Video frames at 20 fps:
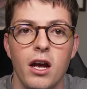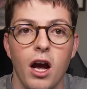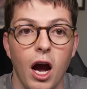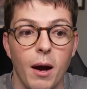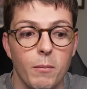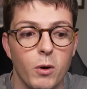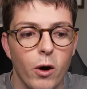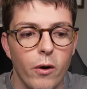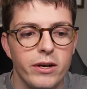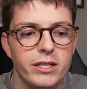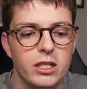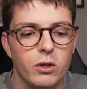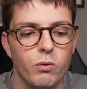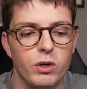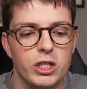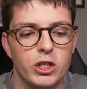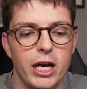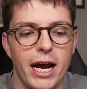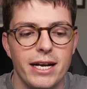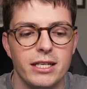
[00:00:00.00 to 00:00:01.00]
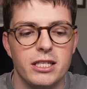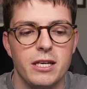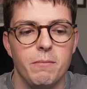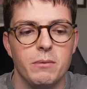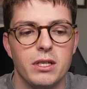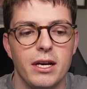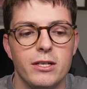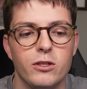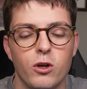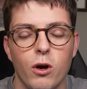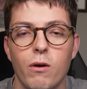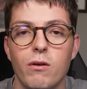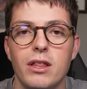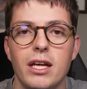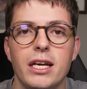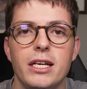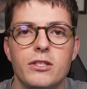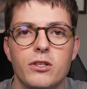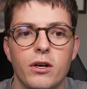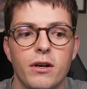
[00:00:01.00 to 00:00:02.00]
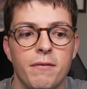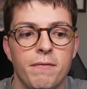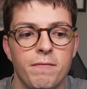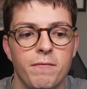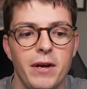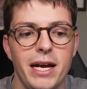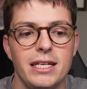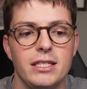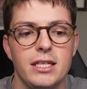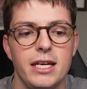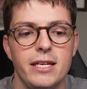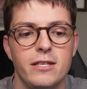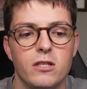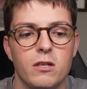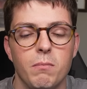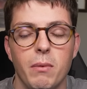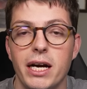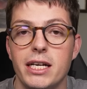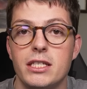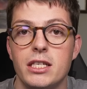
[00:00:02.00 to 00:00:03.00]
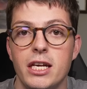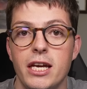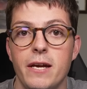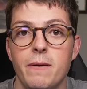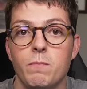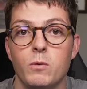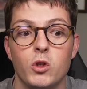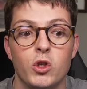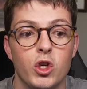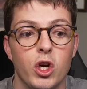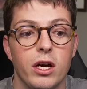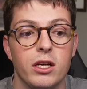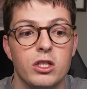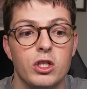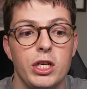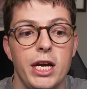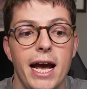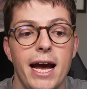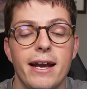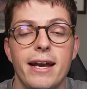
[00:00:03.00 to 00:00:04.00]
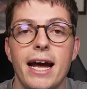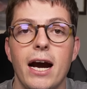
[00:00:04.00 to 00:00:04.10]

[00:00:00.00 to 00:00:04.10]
I'm going to reject him as I don't think he's going to fit into my team just yet.